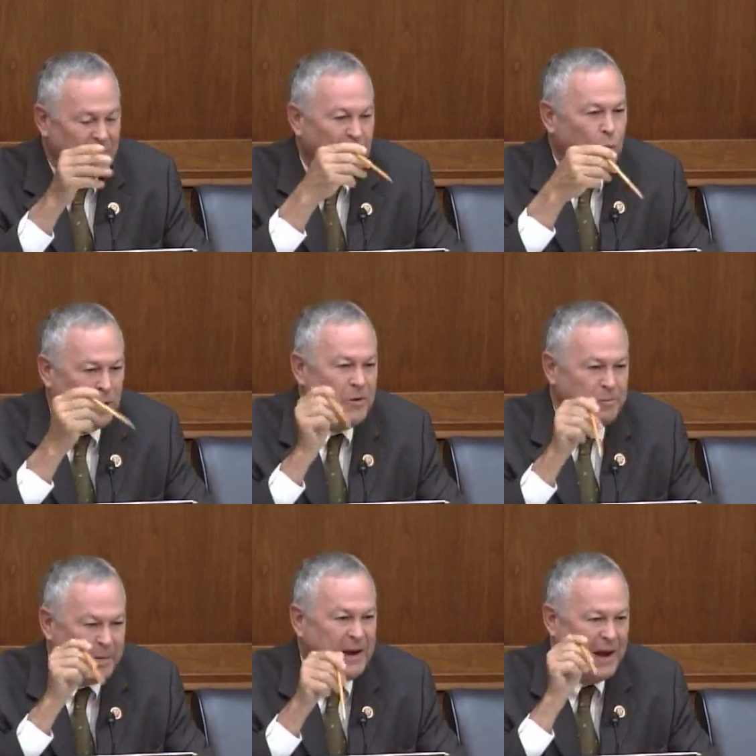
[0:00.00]
there
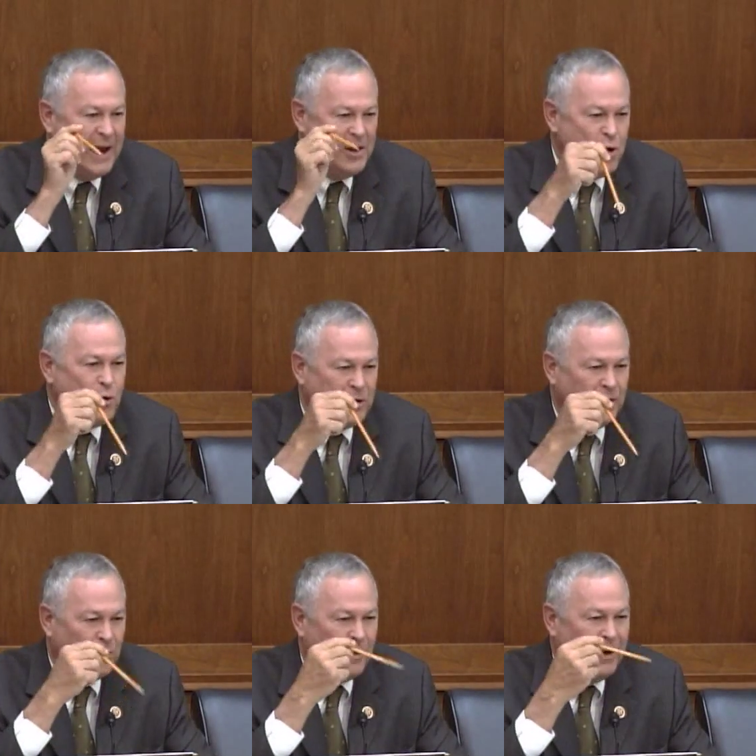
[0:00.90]
wouldn't be a
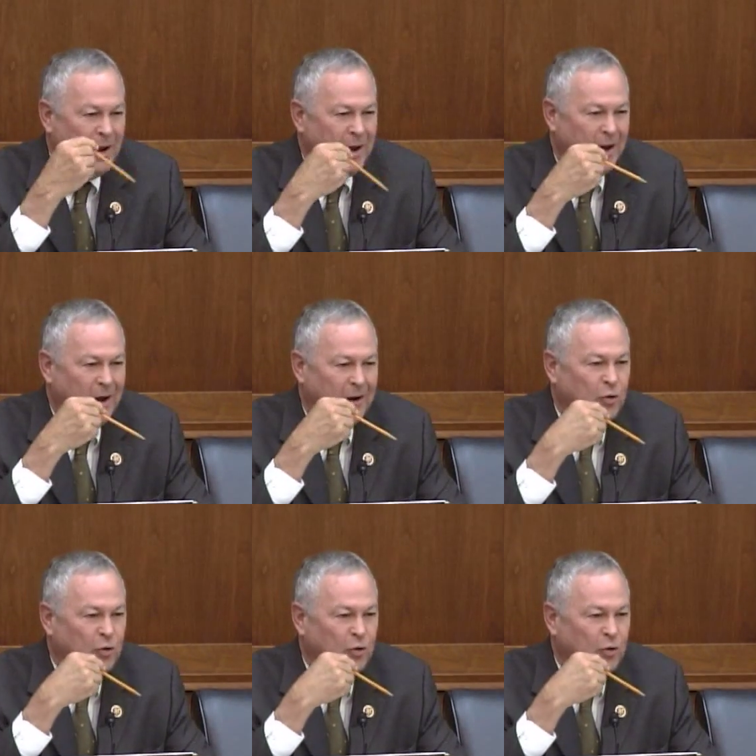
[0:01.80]
nuclear uh,